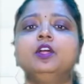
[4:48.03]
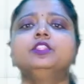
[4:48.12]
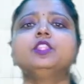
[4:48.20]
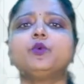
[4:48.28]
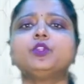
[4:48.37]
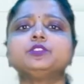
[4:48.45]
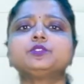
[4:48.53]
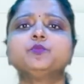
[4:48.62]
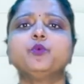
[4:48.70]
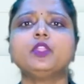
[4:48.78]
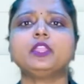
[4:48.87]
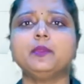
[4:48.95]
Now, what is
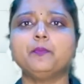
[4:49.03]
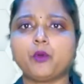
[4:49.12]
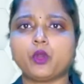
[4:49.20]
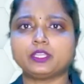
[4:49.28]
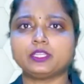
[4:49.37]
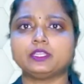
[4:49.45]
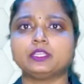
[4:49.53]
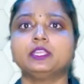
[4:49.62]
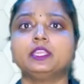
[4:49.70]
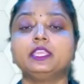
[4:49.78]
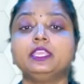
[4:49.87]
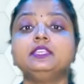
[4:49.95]
more important
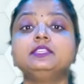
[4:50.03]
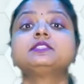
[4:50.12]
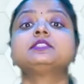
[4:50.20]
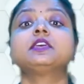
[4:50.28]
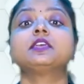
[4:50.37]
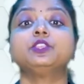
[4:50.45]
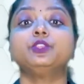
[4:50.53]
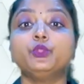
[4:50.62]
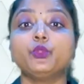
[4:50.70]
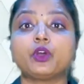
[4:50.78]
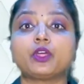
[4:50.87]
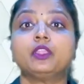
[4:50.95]
is
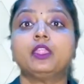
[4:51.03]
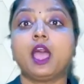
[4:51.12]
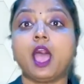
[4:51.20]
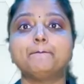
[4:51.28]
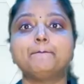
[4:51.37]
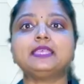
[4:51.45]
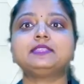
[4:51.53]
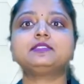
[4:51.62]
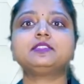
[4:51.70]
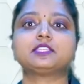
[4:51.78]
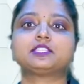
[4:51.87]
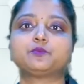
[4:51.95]
your best
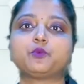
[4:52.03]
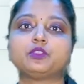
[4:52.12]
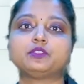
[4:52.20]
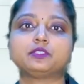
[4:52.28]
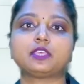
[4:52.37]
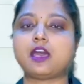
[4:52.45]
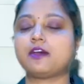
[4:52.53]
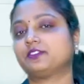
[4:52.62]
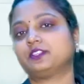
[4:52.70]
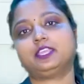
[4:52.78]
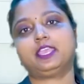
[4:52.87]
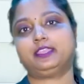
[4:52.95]
response
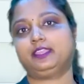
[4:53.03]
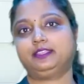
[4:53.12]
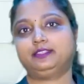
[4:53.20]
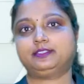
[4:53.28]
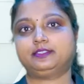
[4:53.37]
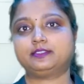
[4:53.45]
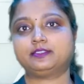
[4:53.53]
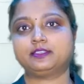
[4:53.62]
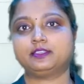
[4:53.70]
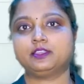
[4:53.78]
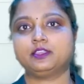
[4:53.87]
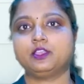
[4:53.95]
after the analysis.
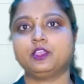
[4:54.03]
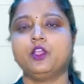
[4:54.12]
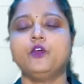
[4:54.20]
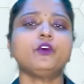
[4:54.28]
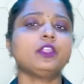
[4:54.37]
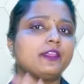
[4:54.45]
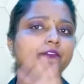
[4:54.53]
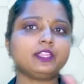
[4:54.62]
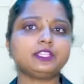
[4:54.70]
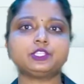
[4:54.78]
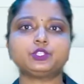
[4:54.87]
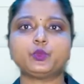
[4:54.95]
For every
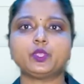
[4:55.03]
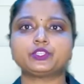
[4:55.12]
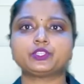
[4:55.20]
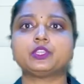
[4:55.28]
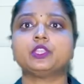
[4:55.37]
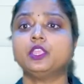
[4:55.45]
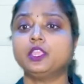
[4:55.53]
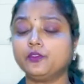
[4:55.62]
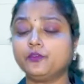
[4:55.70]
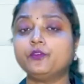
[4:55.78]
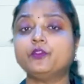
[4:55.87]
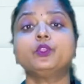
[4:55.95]
situation,
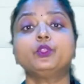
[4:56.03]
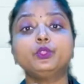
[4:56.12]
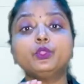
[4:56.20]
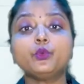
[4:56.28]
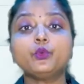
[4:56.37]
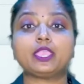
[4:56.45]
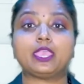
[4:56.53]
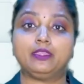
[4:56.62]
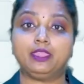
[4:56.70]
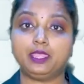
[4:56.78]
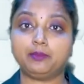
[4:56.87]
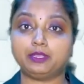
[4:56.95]
if you
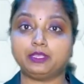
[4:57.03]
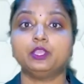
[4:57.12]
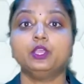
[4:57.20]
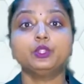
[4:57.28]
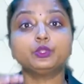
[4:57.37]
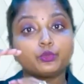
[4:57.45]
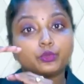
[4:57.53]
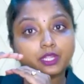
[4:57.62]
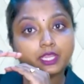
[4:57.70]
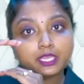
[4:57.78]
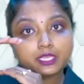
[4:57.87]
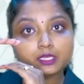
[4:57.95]
can able to
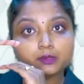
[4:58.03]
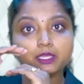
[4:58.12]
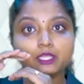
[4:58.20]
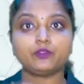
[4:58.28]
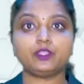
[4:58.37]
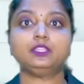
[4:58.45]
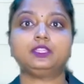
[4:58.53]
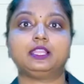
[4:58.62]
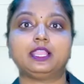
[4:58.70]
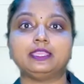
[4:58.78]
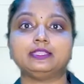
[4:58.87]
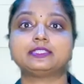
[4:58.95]
read in between the
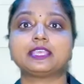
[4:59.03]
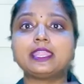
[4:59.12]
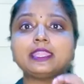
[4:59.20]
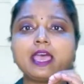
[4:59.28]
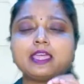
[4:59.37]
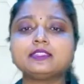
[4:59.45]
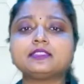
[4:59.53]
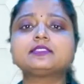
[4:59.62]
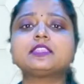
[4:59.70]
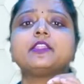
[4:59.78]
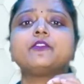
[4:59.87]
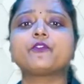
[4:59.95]
lines and
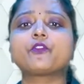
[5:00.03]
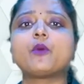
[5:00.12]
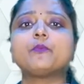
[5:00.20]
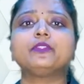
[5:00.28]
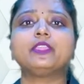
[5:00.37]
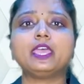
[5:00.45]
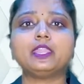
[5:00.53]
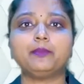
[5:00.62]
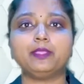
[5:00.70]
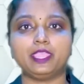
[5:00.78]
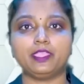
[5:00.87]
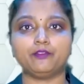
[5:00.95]
understand from their
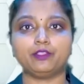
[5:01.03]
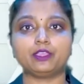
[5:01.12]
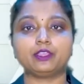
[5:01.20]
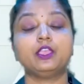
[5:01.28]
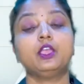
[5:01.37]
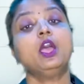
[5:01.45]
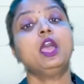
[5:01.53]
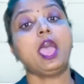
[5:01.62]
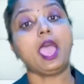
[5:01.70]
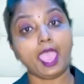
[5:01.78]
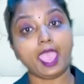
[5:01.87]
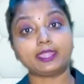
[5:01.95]
behavior
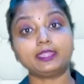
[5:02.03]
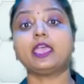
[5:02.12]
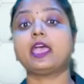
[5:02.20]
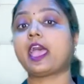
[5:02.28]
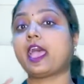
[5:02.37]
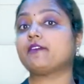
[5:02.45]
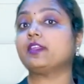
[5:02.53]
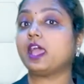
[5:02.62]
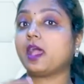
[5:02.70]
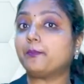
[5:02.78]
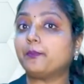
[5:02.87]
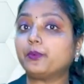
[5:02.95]
and have an
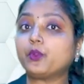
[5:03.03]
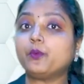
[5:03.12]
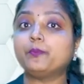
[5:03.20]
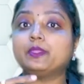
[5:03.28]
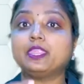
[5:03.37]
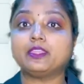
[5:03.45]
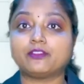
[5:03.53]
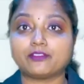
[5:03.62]
appropriate